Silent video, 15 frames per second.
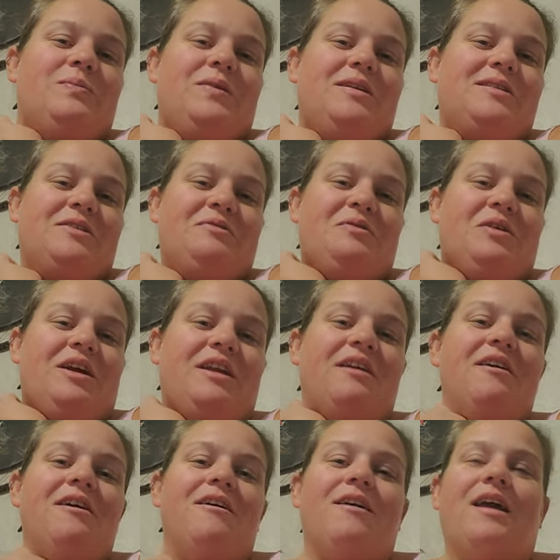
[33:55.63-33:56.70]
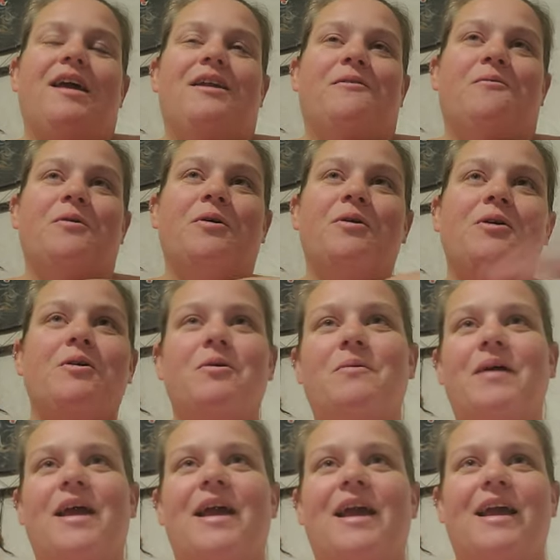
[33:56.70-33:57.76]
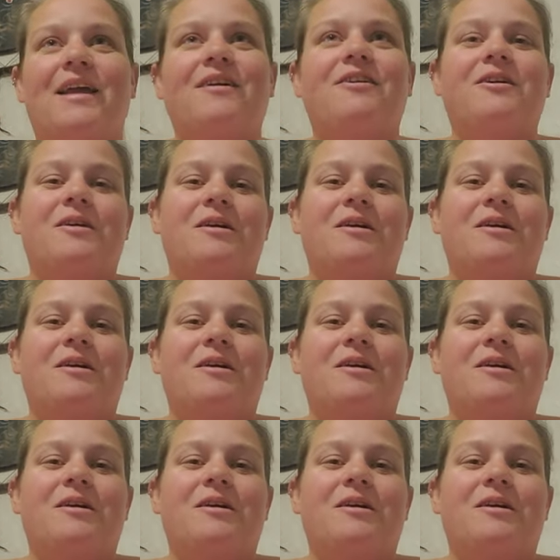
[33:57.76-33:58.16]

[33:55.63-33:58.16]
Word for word: be different and it will go away